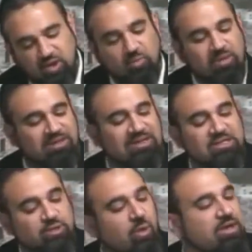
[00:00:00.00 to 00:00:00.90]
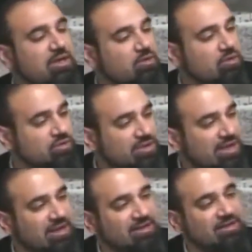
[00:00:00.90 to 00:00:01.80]
Don't be like this 20 year old
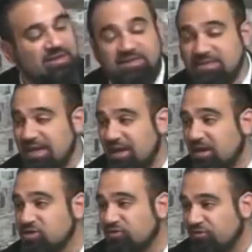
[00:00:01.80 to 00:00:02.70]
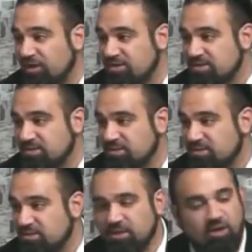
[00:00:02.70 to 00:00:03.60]
kid that thinks he had 100 friends.
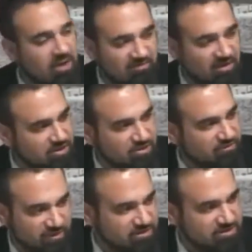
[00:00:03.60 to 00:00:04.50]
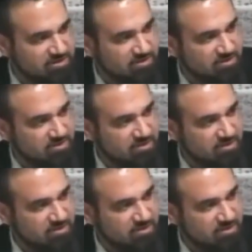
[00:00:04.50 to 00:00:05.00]
You don't have 100 friends.